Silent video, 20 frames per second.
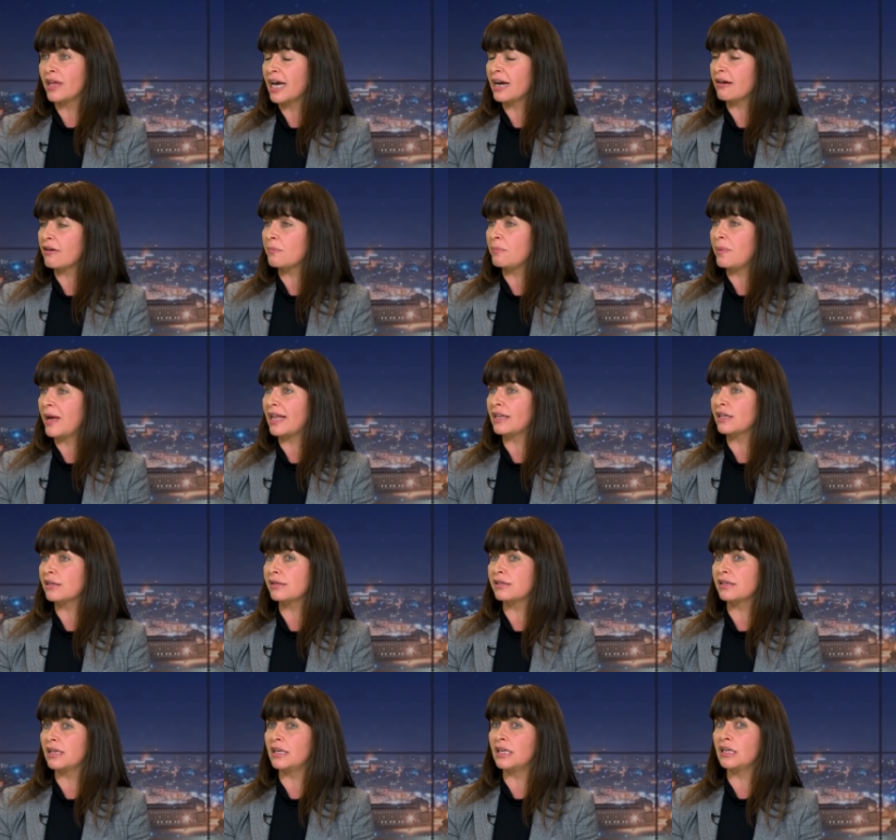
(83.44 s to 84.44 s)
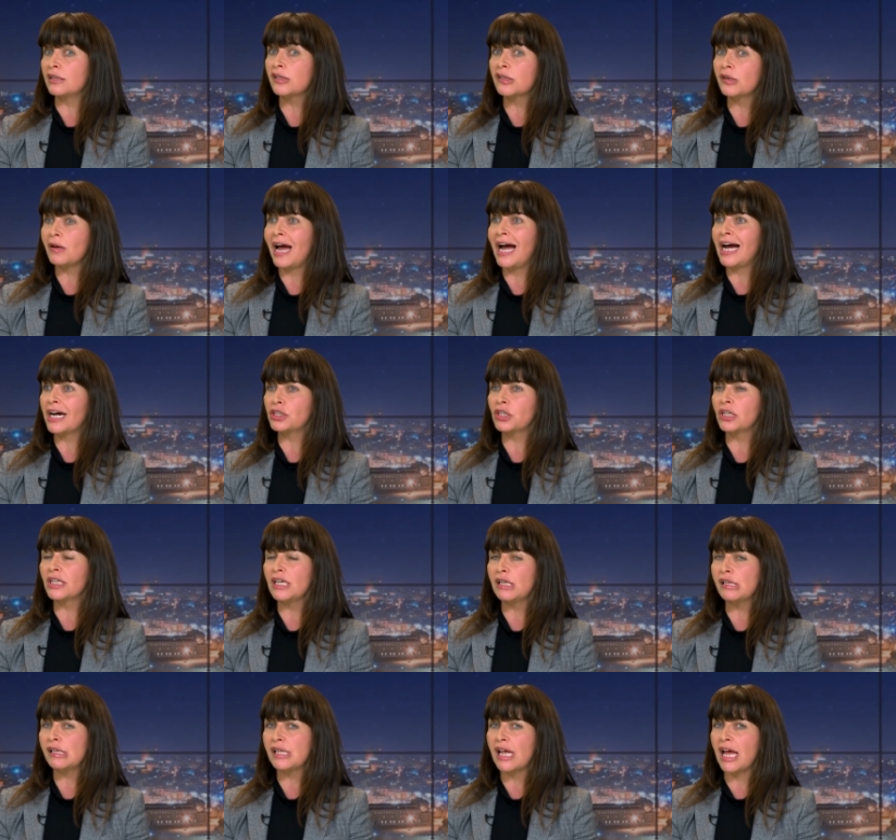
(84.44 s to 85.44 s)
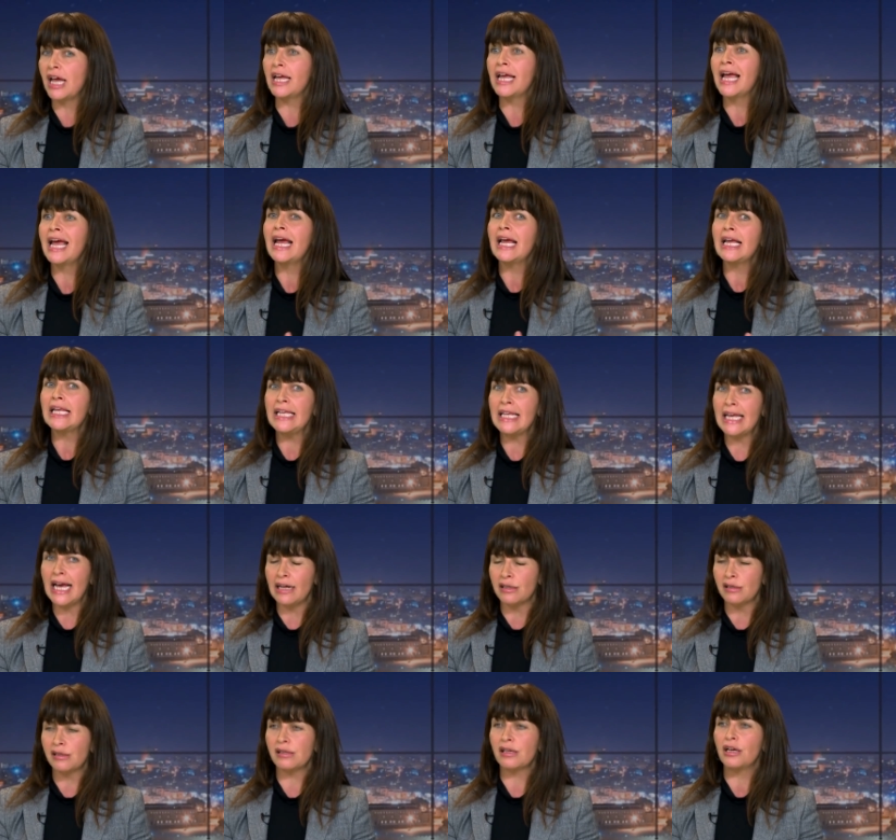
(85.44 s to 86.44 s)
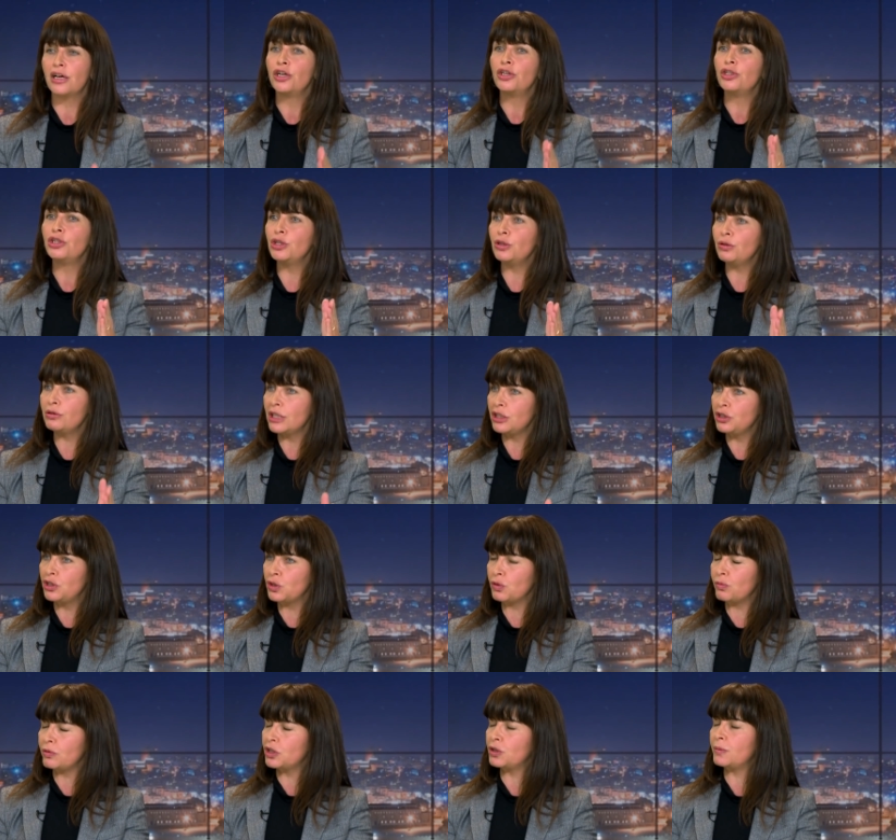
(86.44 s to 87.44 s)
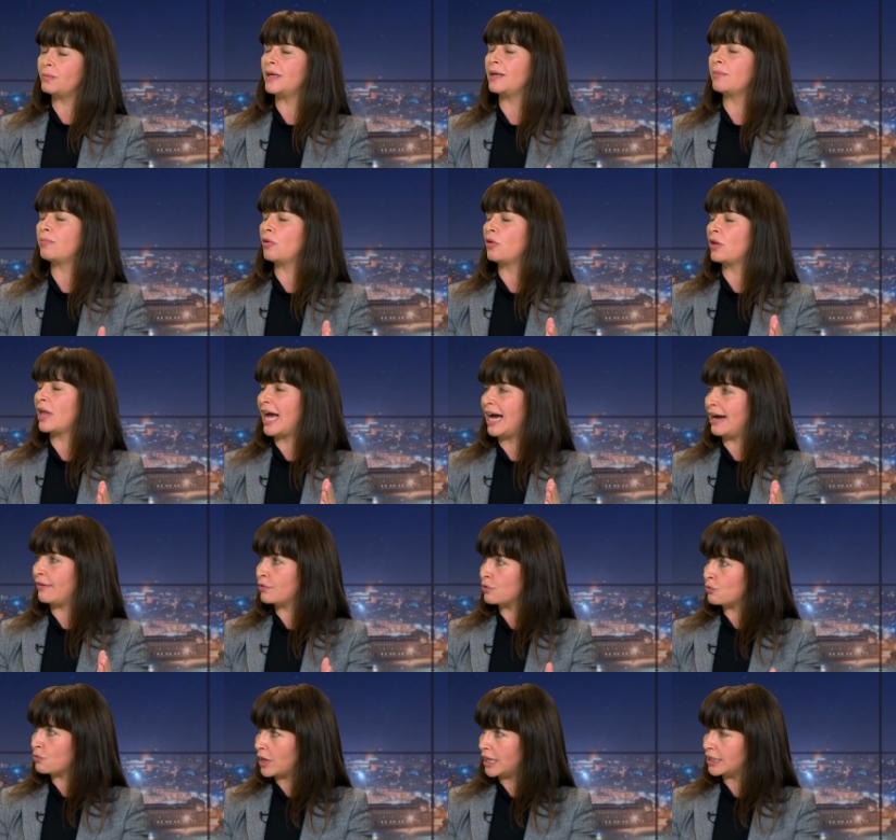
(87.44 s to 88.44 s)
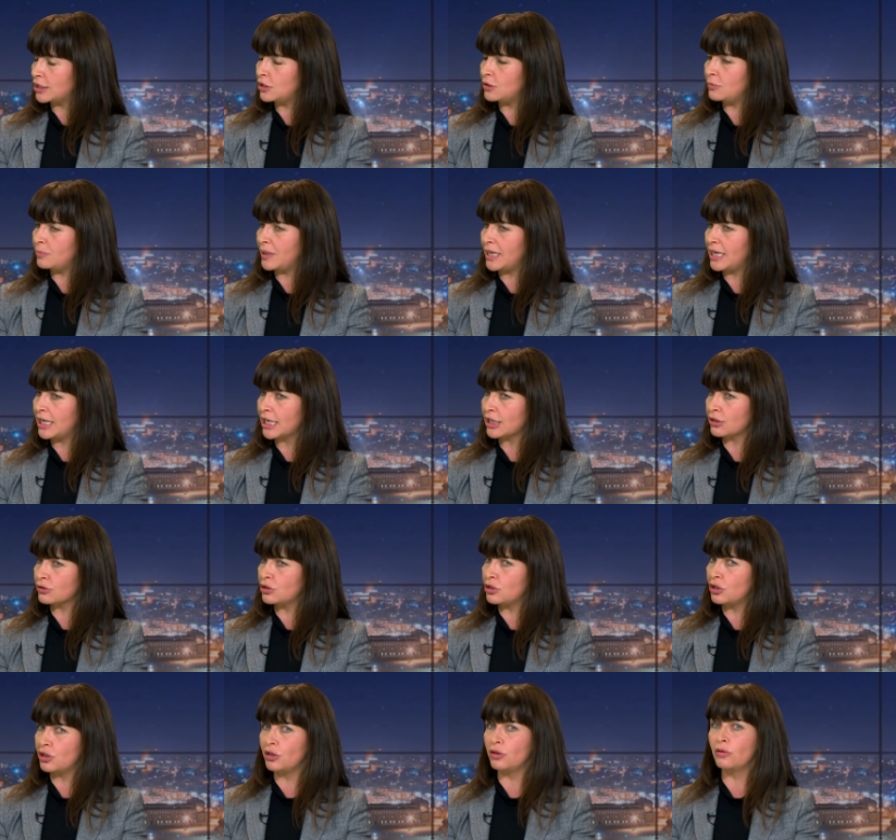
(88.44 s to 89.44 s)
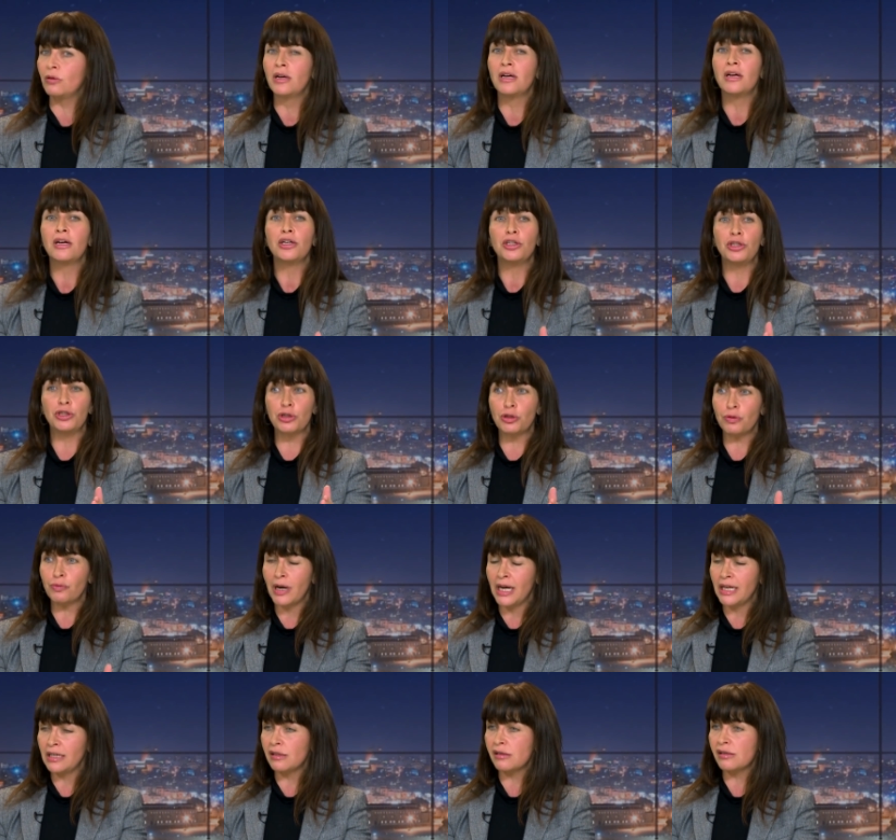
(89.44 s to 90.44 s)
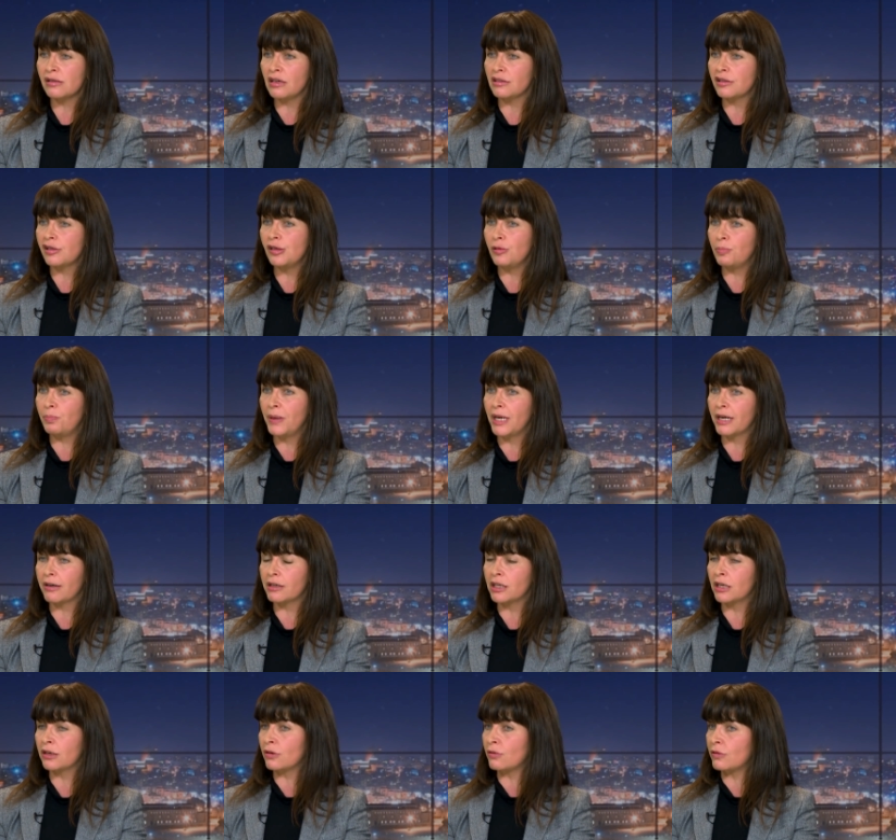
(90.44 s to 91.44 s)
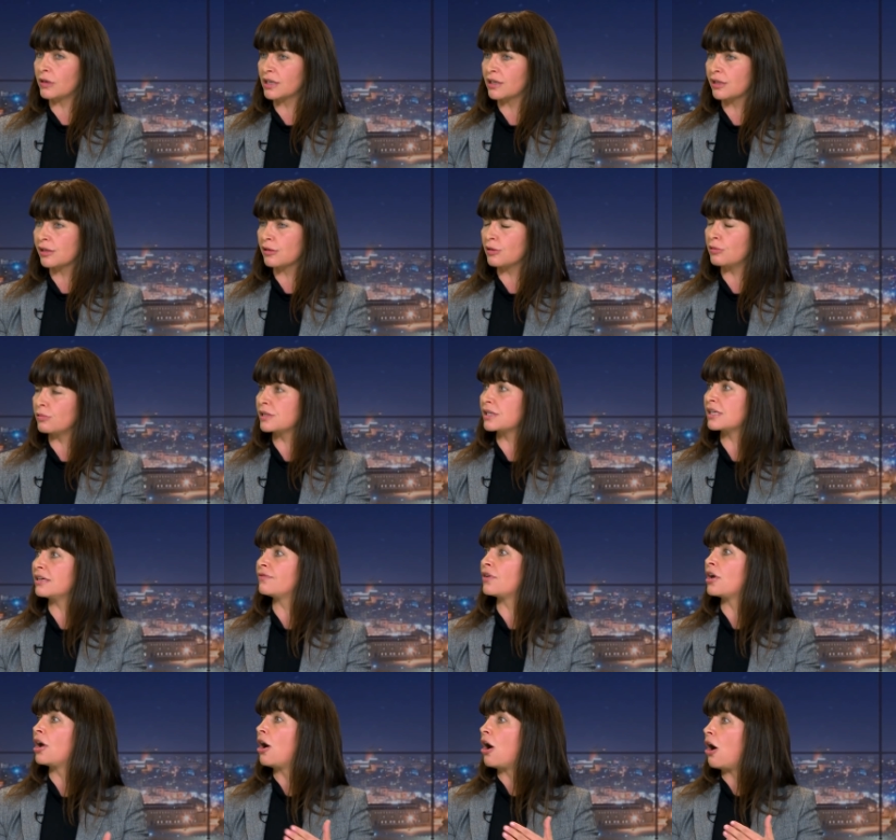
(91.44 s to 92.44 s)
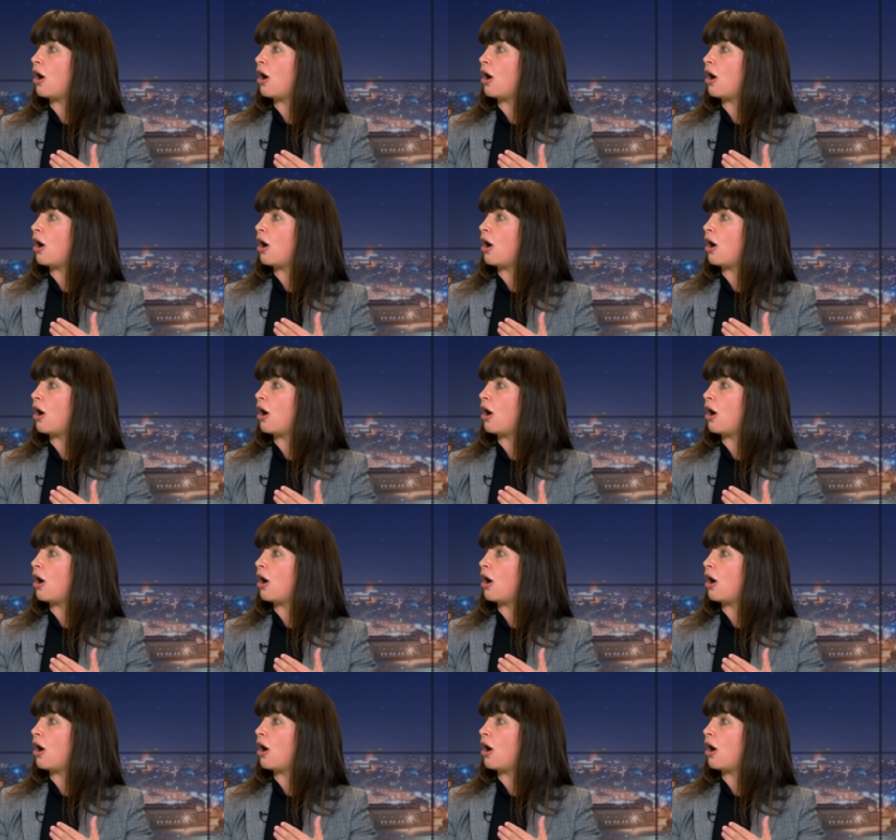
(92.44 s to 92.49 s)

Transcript: the Arab Palestinians to actually say, yes, you, the Jewish people, have a right to be here too. Your right is not superior or exclusive.